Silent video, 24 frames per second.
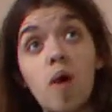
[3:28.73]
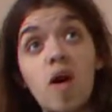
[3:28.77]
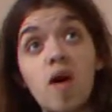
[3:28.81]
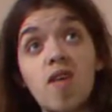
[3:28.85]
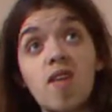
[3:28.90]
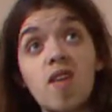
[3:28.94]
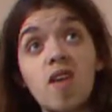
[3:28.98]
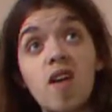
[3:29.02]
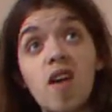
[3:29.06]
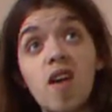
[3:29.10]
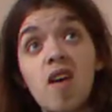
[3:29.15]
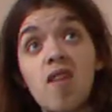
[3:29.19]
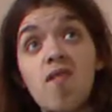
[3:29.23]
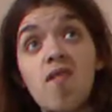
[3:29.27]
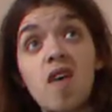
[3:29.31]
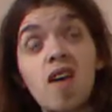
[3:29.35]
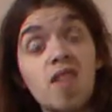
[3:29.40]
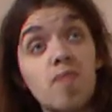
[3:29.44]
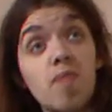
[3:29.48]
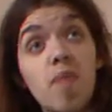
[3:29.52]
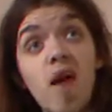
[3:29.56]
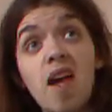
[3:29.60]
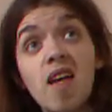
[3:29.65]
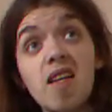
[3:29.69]
but
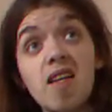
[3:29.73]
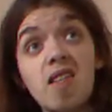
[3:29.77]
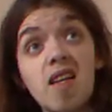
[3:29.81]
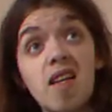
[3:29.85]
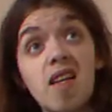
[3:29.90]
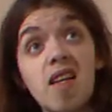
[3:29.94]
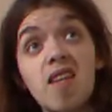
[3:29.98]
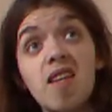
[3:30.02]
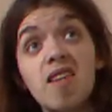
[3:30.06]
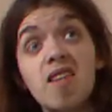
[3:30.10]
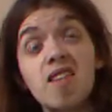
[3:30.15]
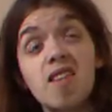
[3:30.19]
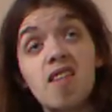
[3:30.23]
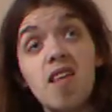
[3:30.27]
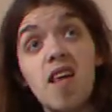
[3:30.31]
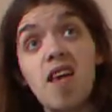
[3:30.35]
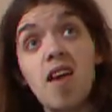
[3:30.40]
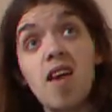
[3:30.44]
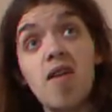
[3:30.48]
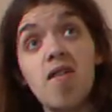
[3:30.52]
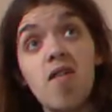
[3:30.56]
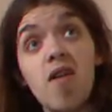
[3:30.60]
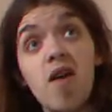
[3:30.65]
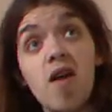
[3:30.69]
there's basically
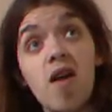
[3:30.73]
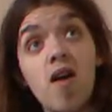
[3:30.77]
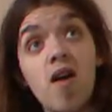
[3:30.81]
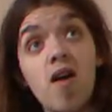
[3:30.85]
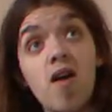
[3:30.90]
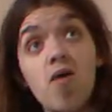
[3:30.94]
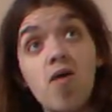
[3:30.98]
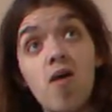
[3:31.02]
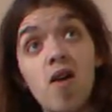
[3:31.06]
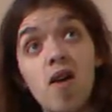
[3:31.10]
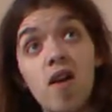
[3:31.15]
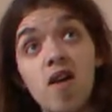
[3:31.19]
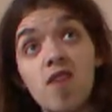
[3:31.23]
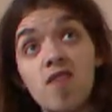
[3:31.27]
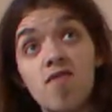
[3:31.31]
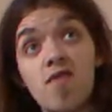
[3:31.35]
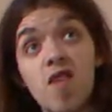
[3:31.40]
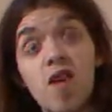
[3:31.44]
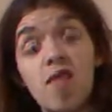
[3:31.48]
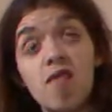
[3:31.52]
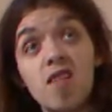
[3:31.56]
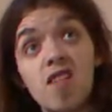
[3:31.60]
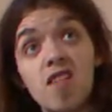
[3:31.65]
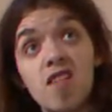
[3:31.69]
zero as
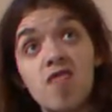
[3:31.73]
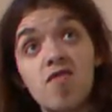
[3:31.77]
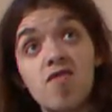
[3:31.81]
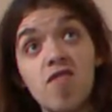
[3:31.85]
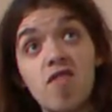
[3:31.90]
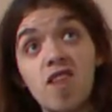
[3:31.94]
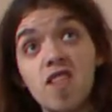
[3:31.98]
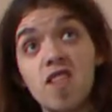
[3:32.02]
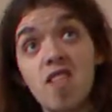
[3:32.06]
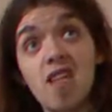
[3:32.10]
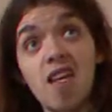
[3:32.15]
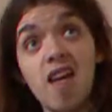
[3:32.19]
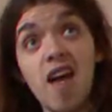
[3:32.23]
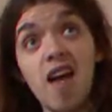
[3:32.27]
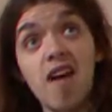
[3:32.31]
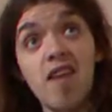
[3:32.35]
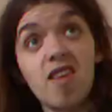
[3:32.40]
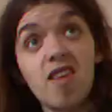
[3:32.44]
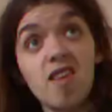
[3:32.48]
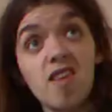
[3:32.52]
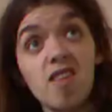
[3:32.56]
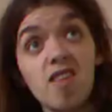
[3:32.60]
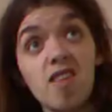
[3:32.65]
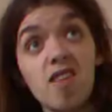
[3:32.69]
far as interesting
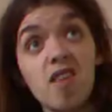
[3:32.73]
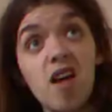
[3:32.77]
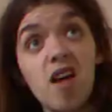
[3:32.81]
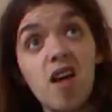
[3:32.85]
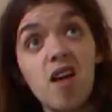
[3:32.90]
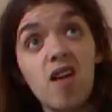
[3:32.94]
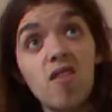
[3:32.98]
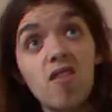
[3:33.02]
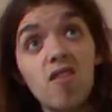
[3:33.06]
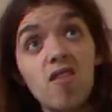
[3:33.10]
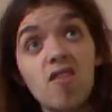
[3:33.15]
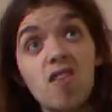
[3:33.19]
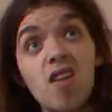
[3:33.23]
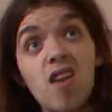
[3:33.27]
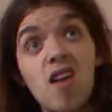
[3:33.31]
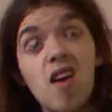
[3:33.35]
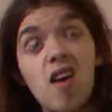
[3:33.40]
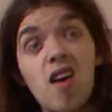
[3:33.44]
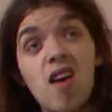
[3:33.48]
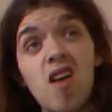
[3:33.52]
characters goes.